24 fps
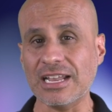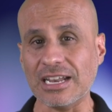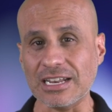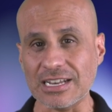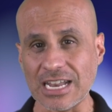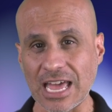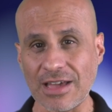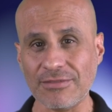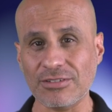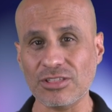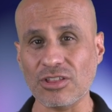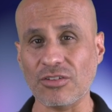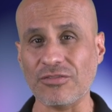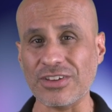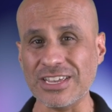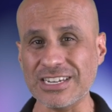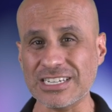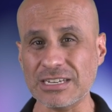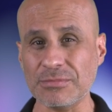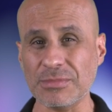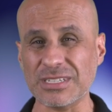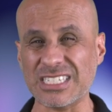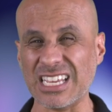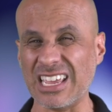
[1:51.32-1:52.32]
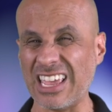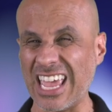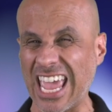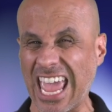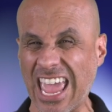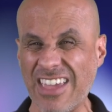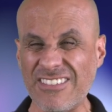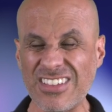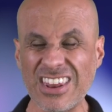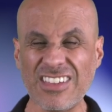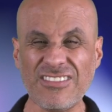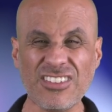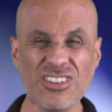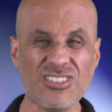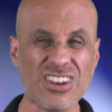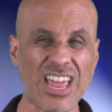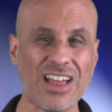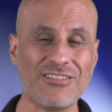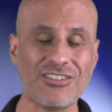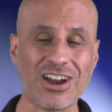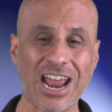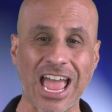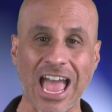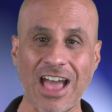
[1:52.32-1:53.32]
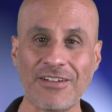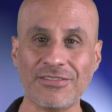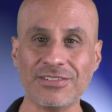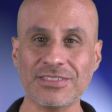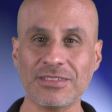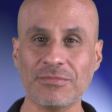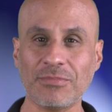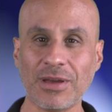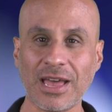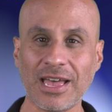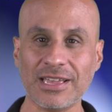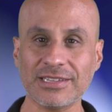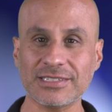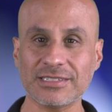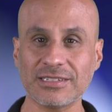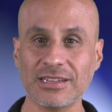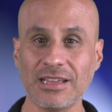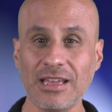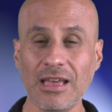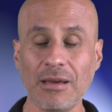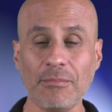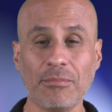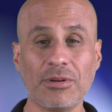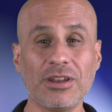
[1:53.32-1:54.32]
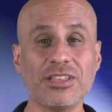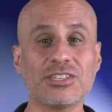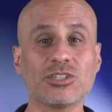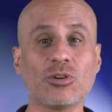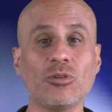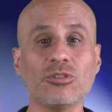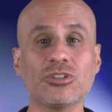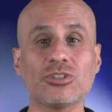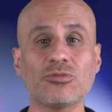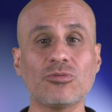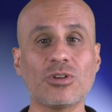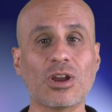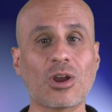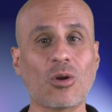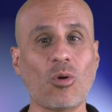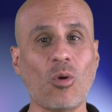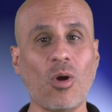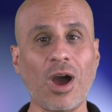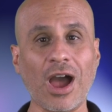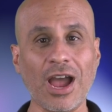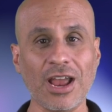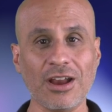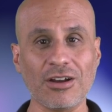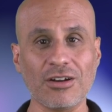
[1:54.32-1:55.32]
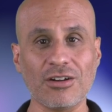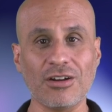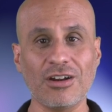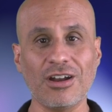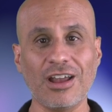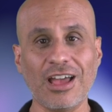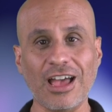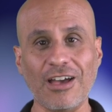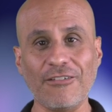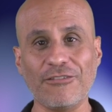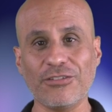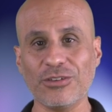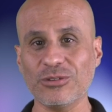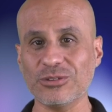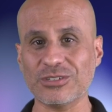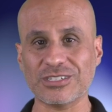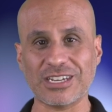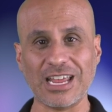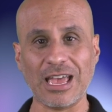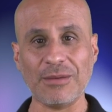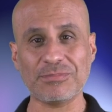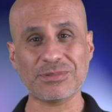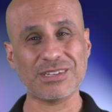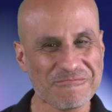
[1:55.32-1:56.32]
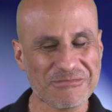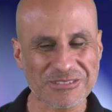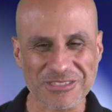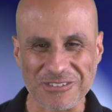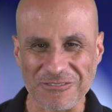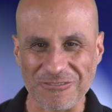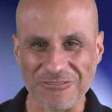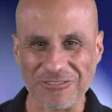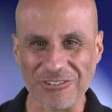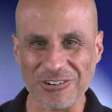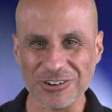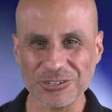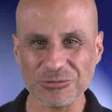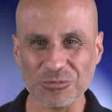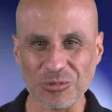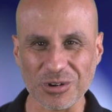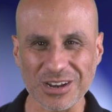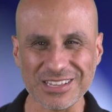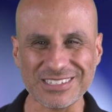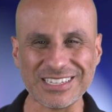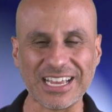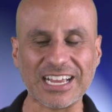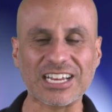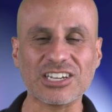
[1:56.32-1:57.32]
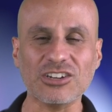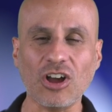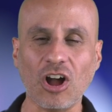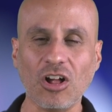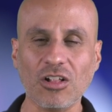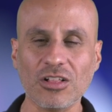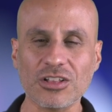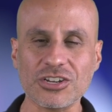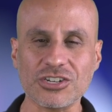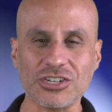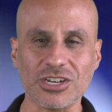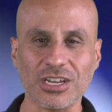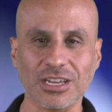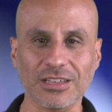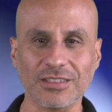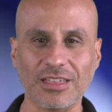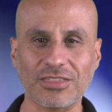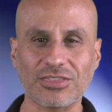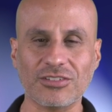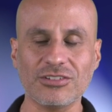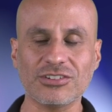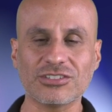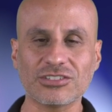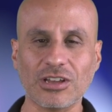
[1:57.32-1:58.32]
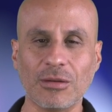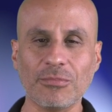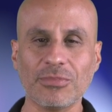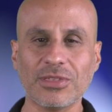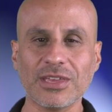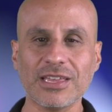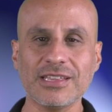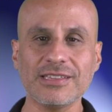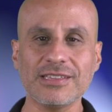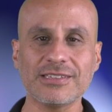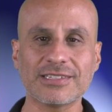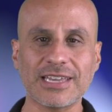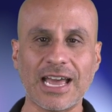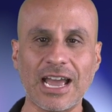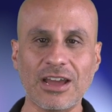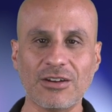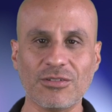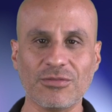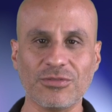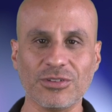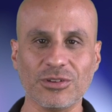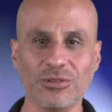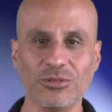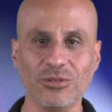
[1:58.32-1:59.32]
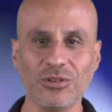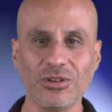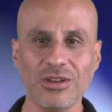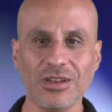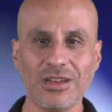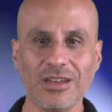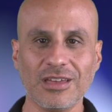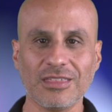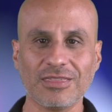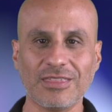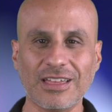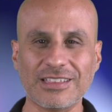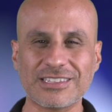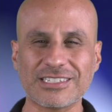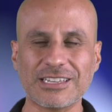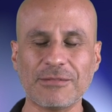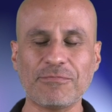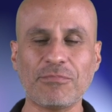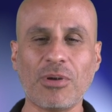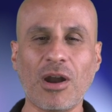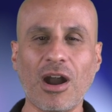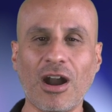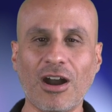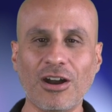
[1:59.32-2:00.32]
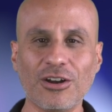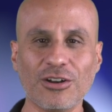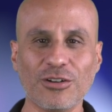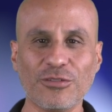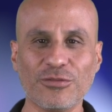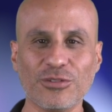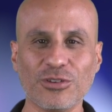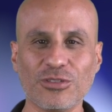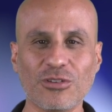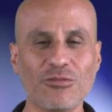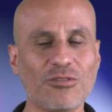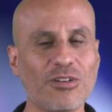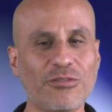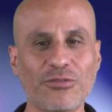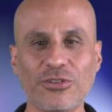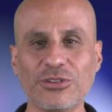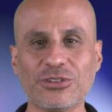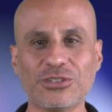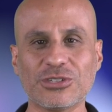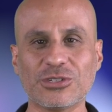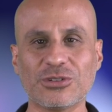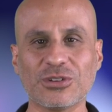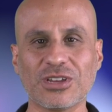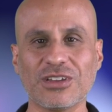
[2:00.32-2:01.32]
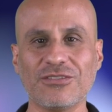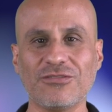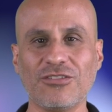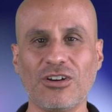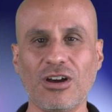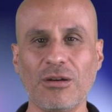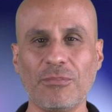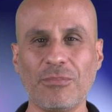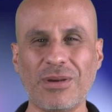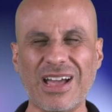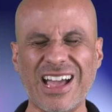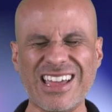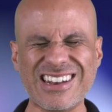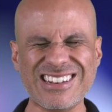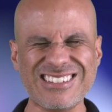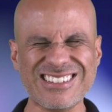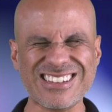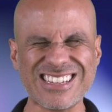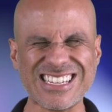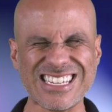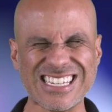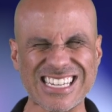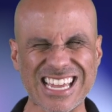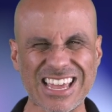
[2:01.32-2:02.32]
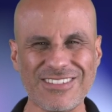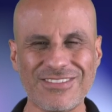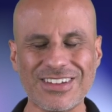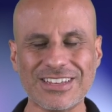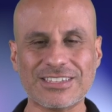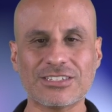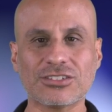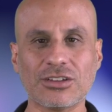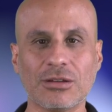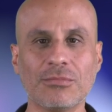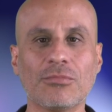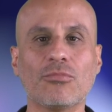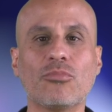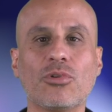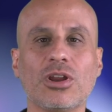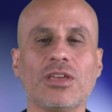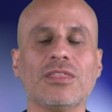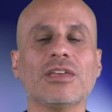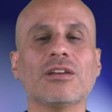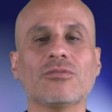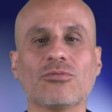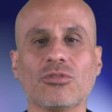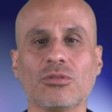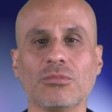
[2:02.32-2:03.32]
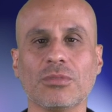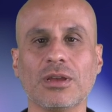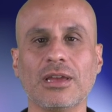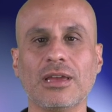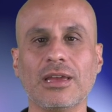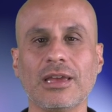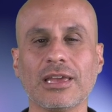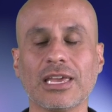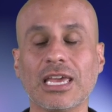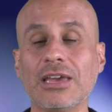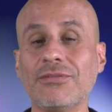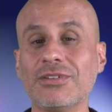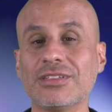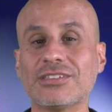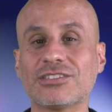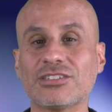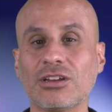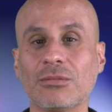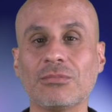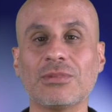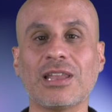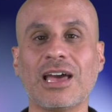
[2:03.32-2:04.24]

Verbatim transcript: level of intimacy, even if you never have in the past, but it's going to require a few steps. But the first one is acknowledging that there's something inside of you that's a part of you that refuses to give up and give it some breathing room give it some